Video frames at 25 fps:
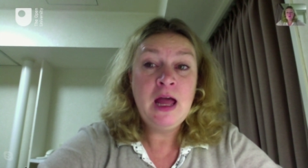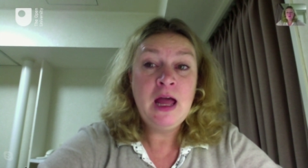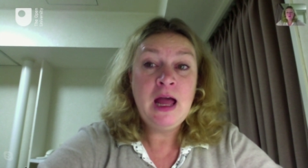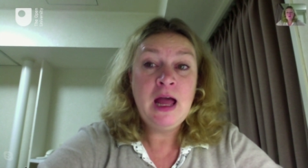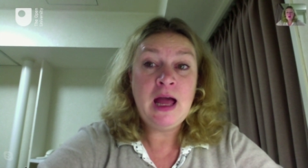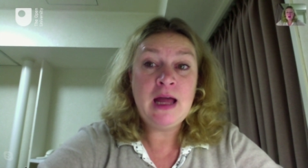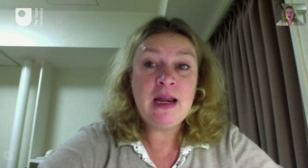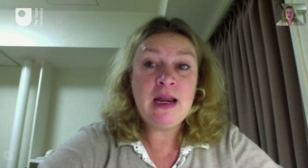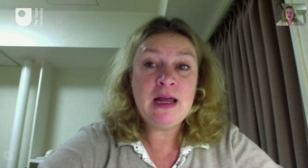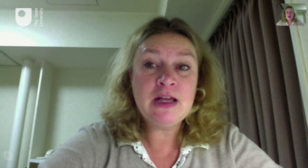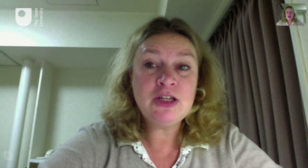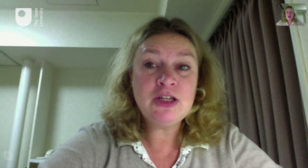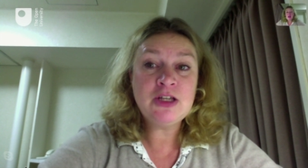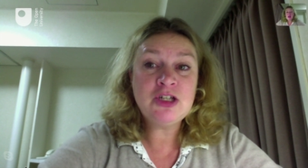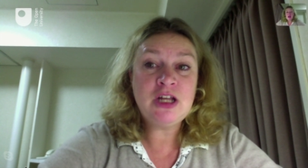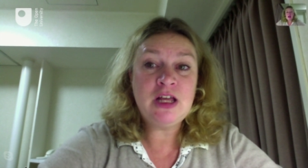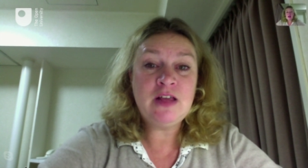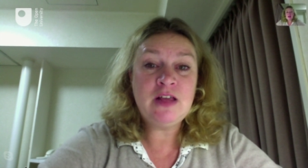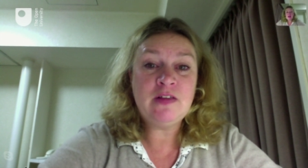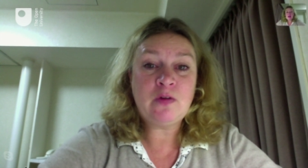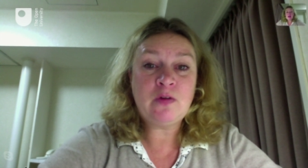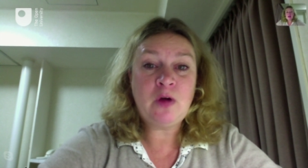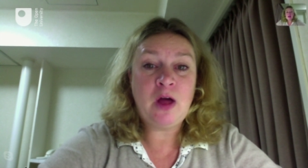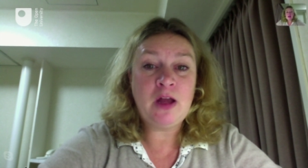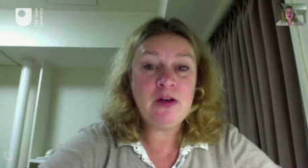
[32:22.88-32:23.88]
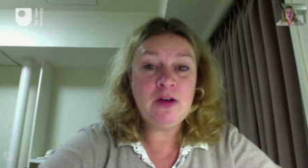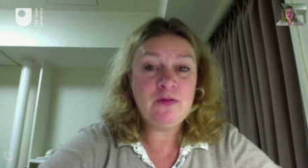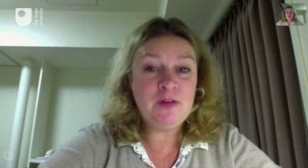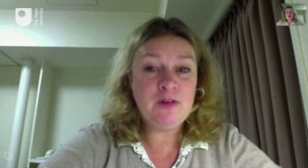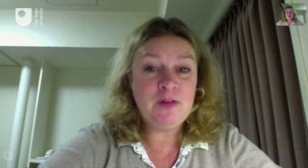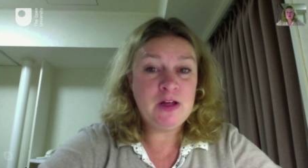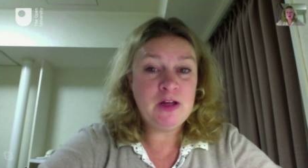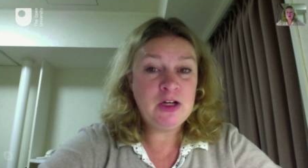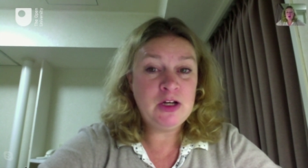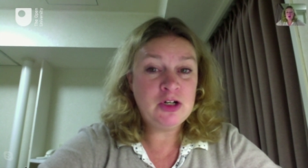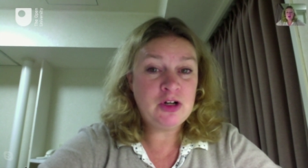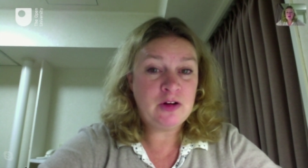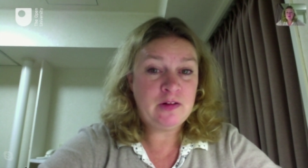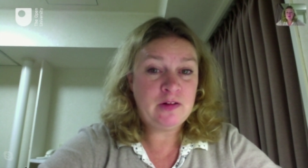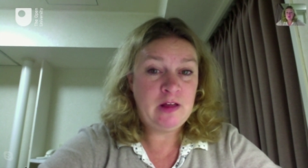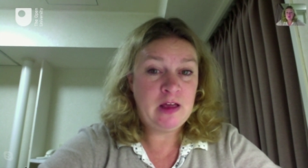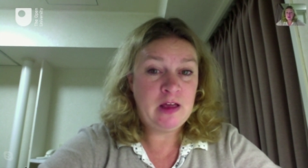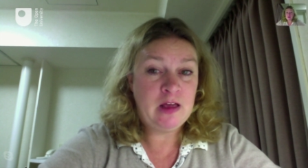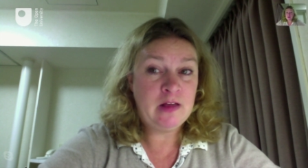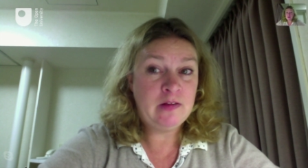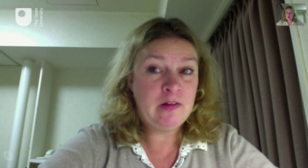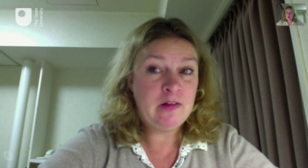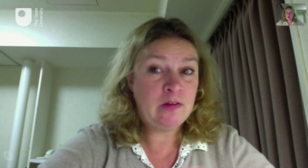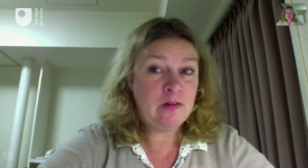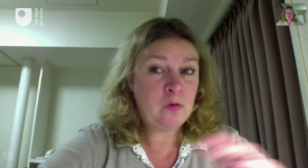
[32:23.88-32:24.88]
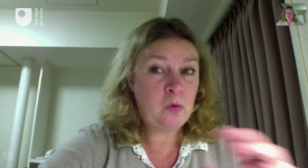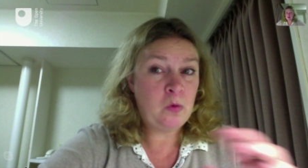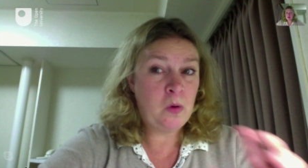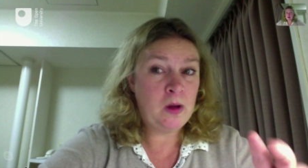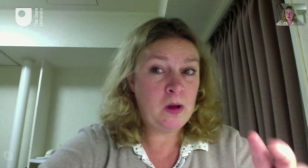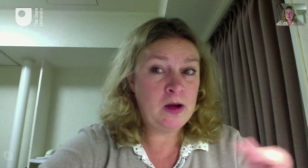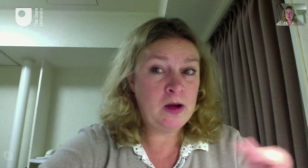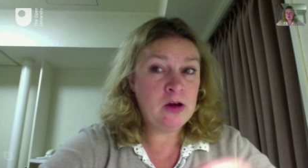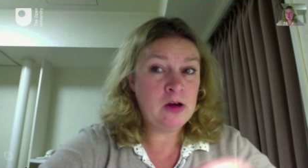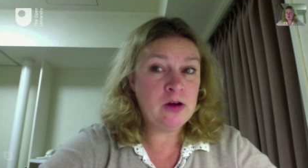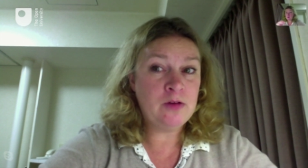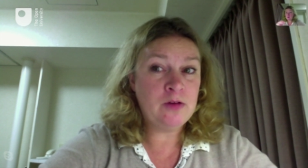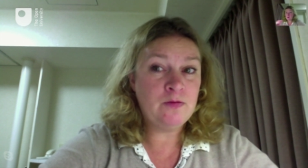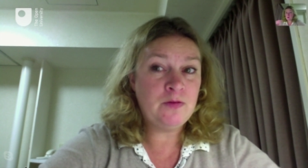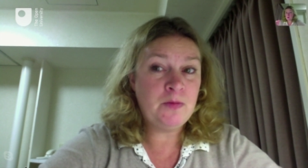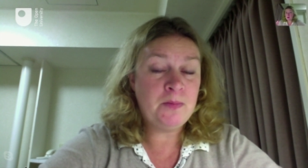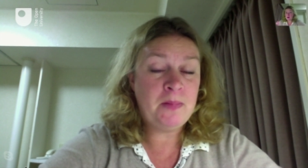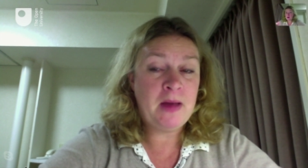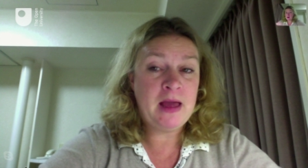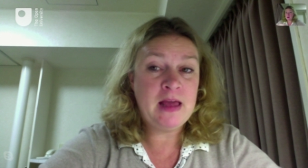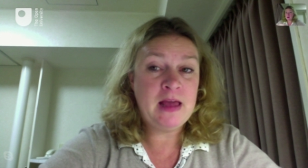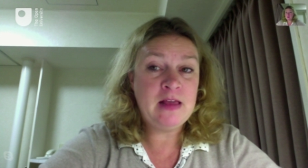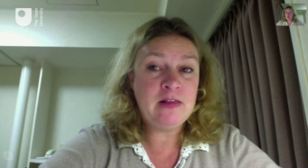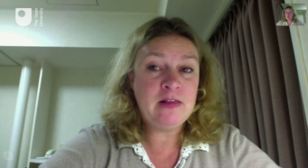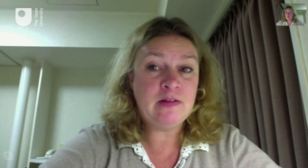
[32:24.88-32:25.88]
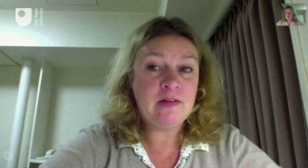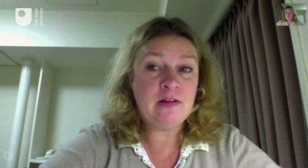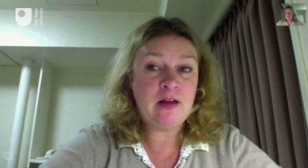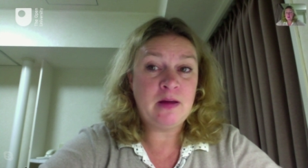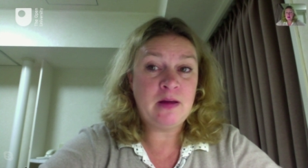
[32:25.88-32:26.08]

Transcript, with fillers: And actually, it's kind of interesting because there's quite a lot of debate.